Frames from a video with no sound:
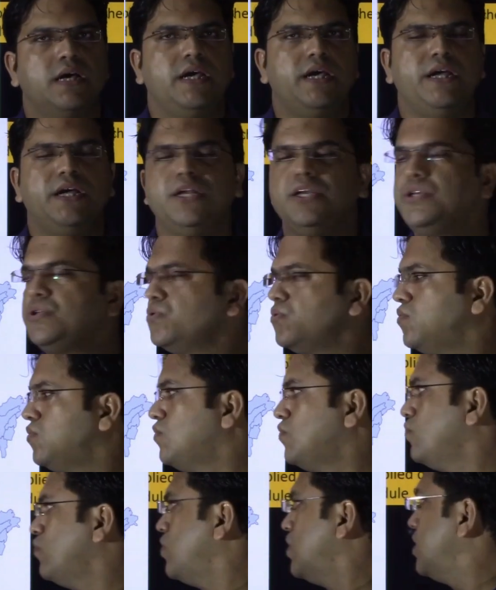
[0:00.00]

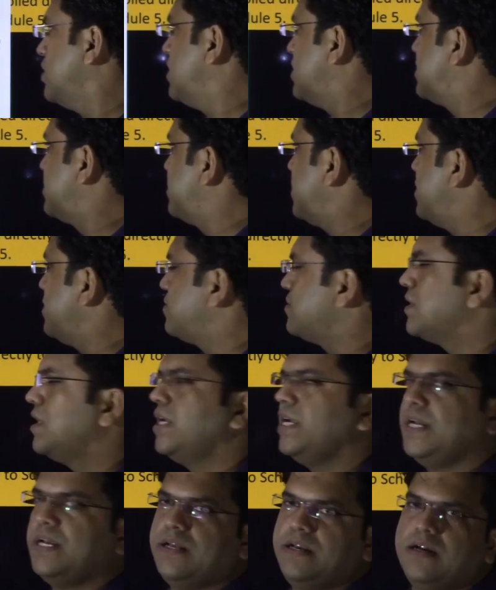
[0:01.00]
into the central
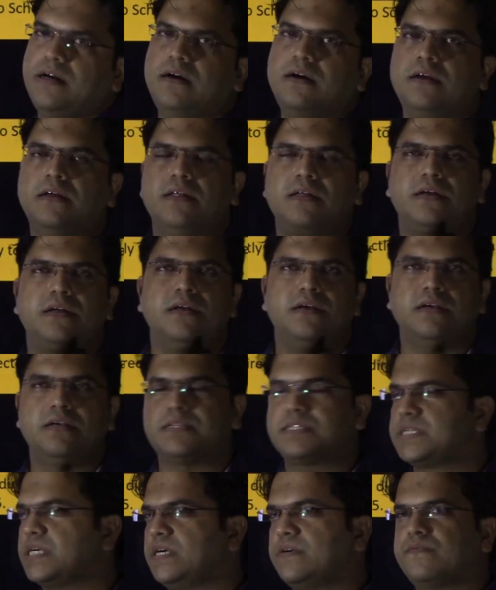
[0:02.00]
India,
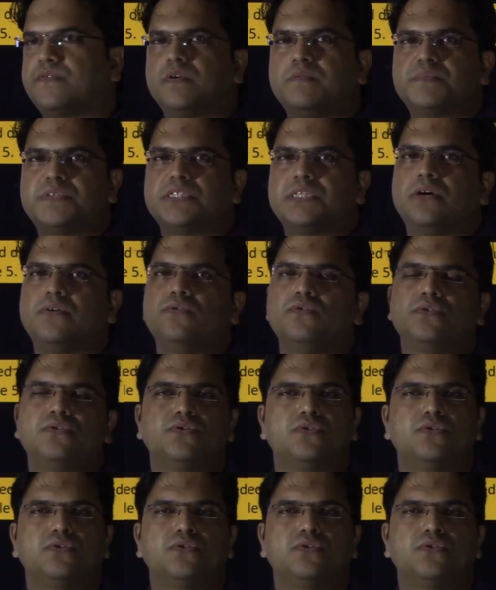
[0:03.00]
start from south.